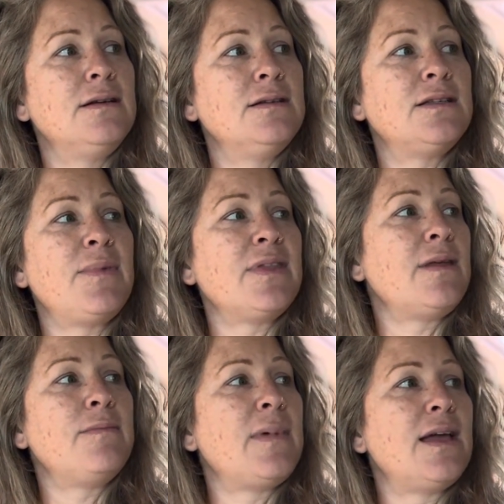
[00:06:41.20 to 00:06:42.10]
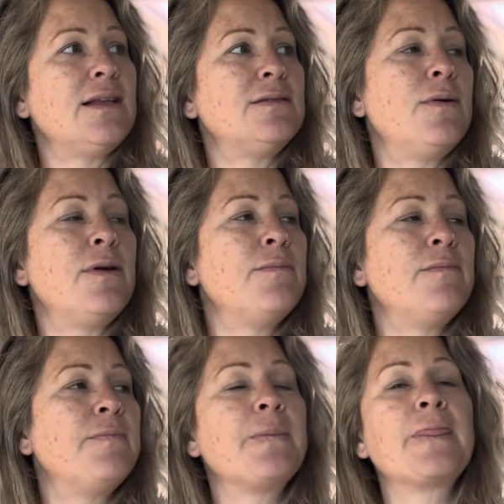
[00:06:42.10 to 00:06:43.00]
something that it's
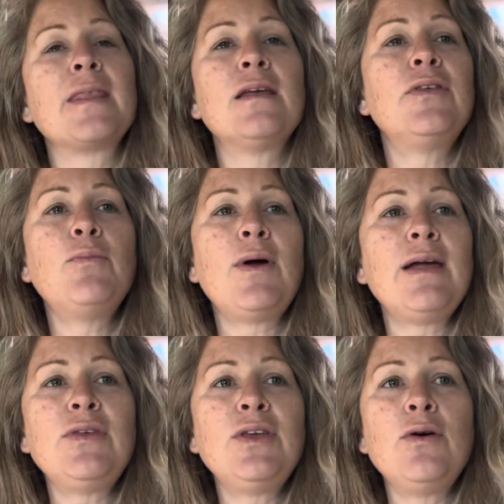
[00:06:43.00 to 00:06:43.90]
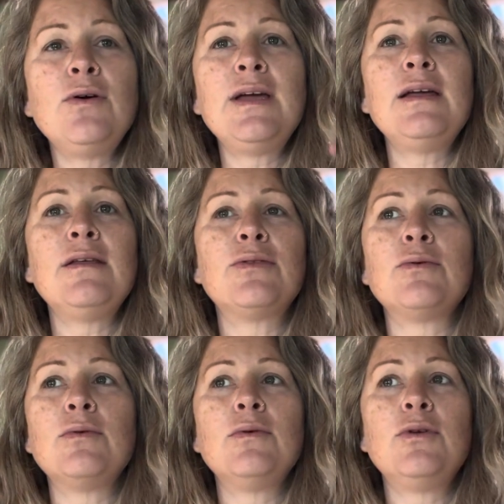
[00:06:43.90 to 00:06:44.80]
the way of the yogi
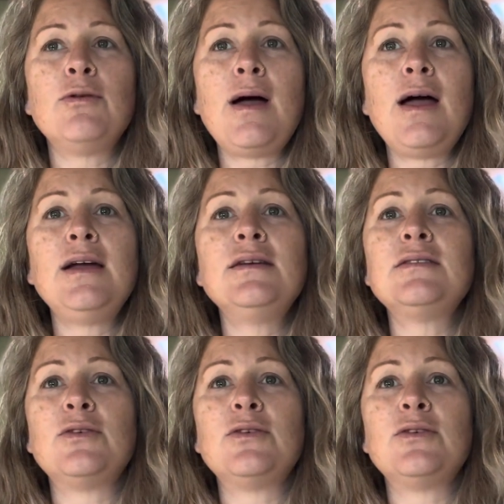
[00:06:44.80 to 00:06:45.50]
through your mind,